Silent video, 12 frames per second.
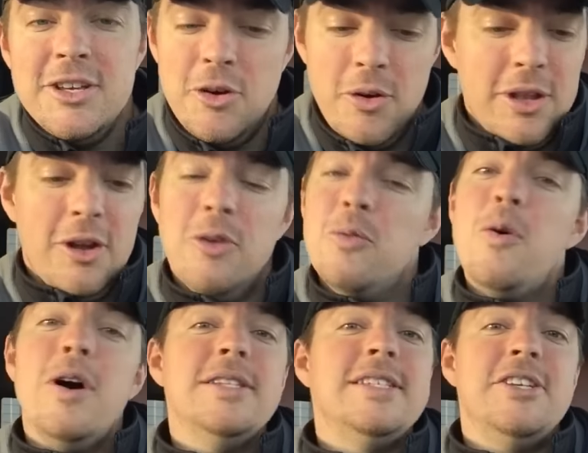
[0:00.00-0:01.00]
You only learn
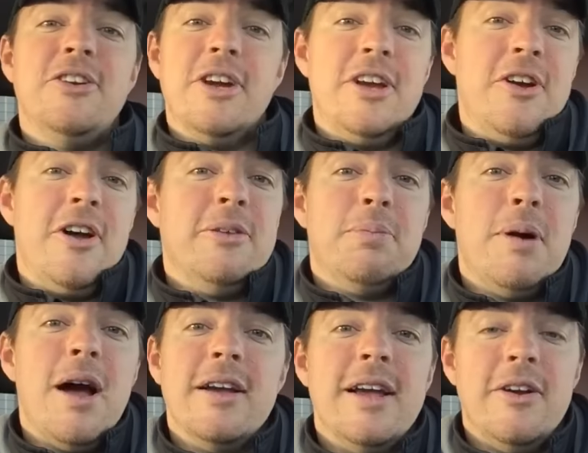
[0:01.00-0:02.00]
once, and you're on
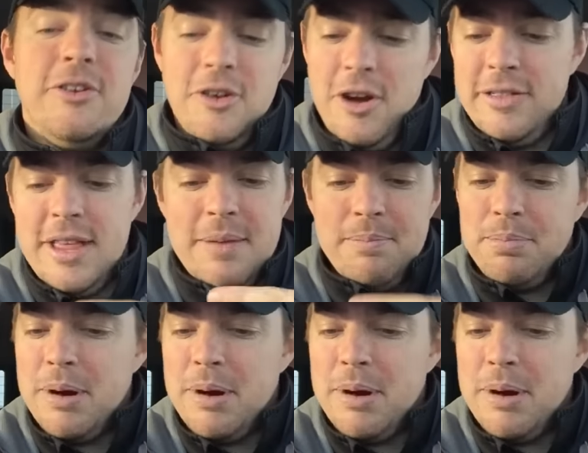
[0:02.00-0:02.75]
the